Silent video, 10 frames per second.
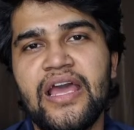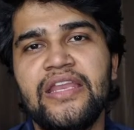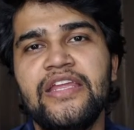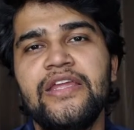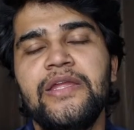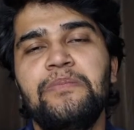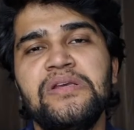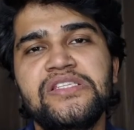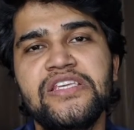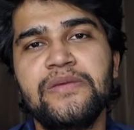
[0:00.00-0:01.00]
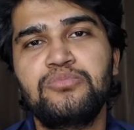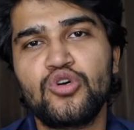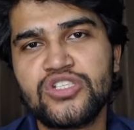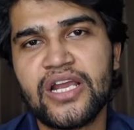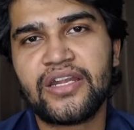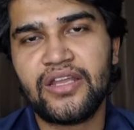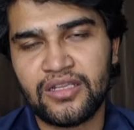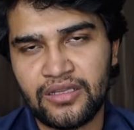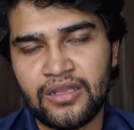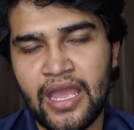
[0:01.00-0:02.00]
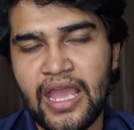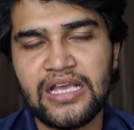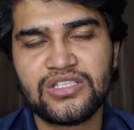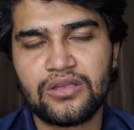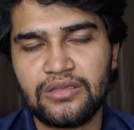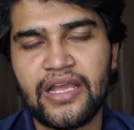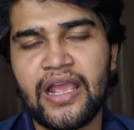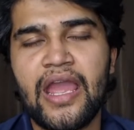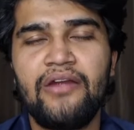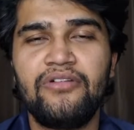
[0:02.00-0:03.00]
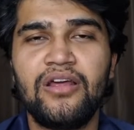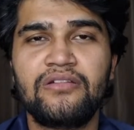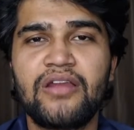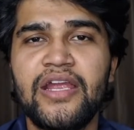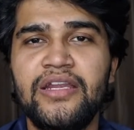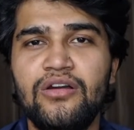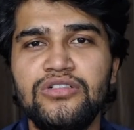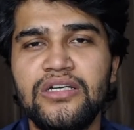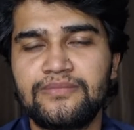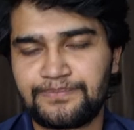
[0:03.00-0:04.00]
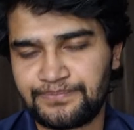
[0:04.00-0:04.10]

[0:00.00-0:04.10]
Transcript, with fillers: any EPC project done have done, right? Or